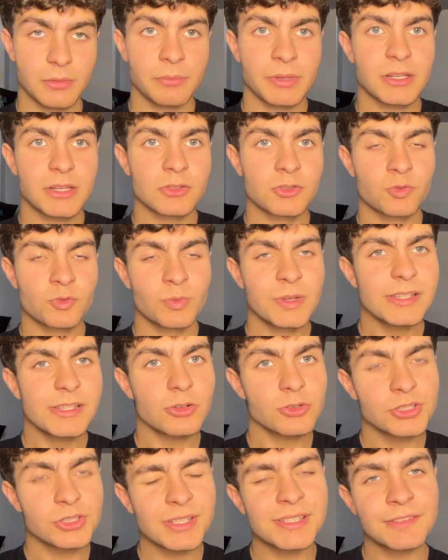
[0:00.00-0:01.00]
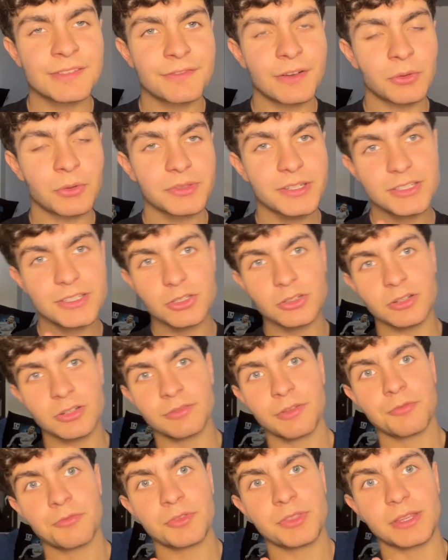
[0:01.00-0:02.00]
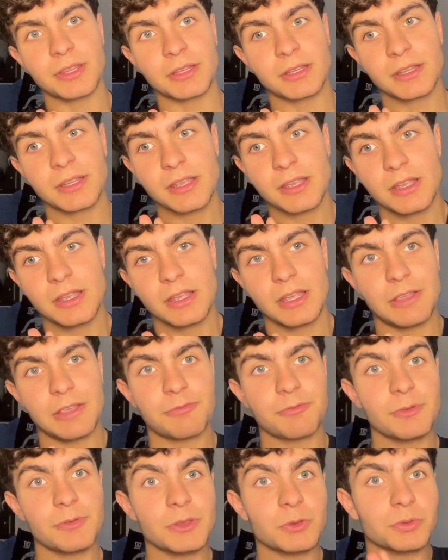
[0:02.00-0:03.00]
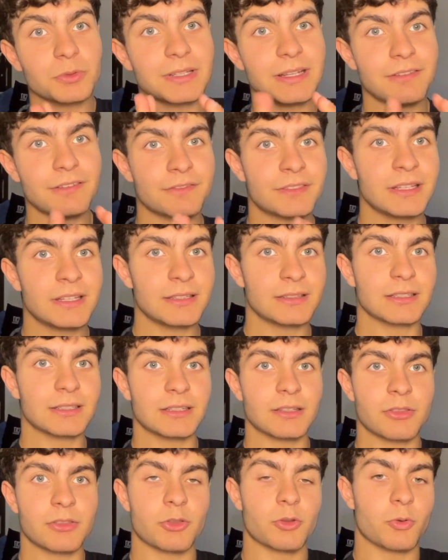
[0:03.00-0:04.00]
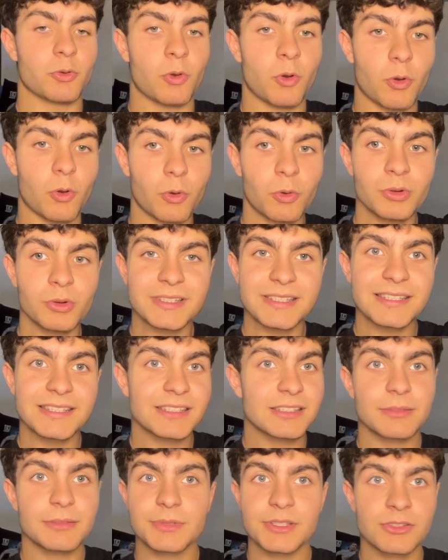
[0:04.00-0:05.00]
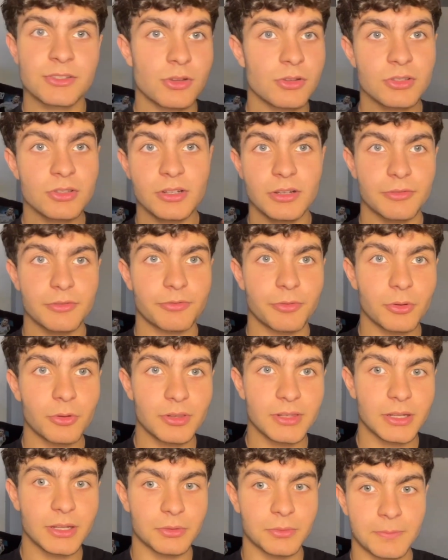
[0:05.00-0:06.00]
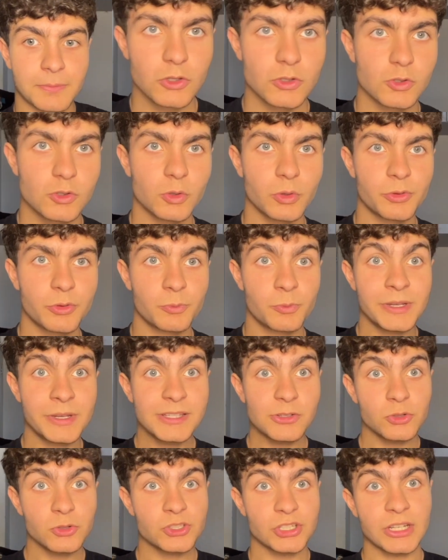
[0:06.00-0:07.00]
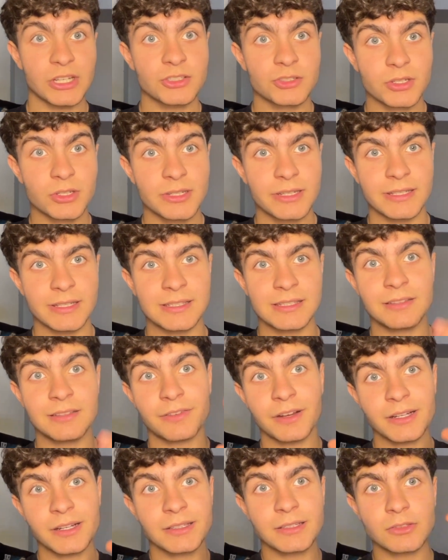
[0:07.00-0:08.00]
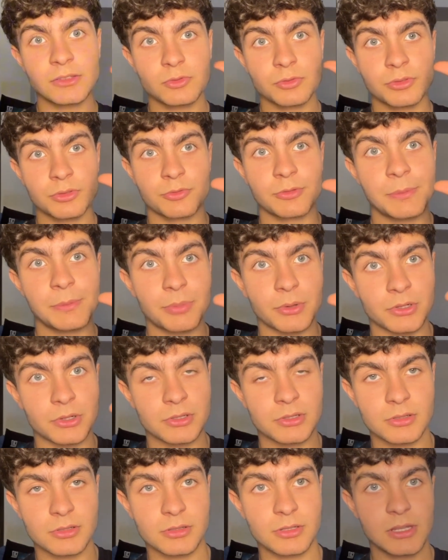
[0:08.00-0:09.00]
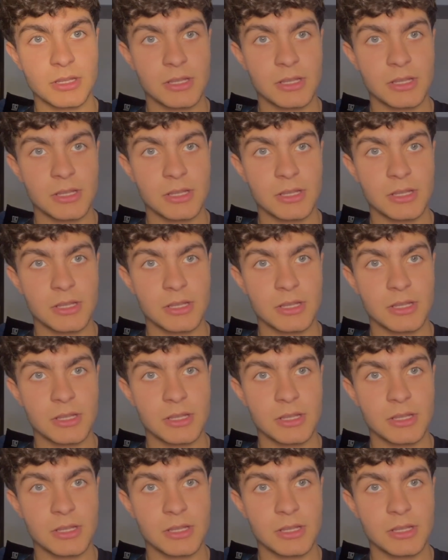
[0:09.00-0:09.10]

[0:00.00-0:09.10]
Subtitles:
because research is the foundation of everything. If we don't have data, the whole system is just gonna fall down. So the research engine is divided into 3 parts: